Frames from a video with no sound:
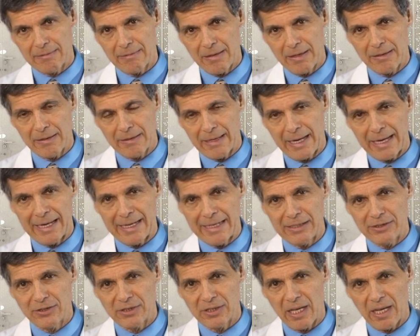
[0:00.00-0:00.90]
uh,
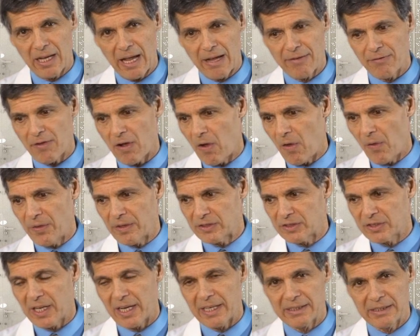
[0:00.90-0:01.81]
aids have all the
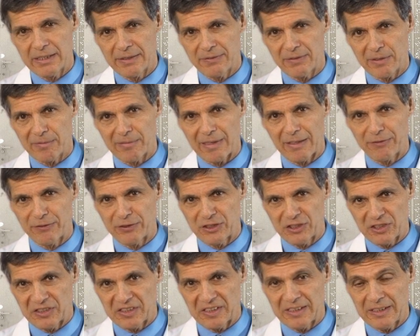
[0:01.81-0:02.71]
scientific
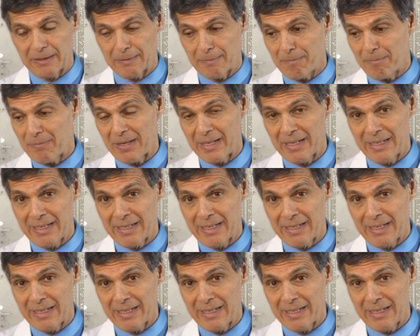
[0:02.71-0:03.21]
references in them.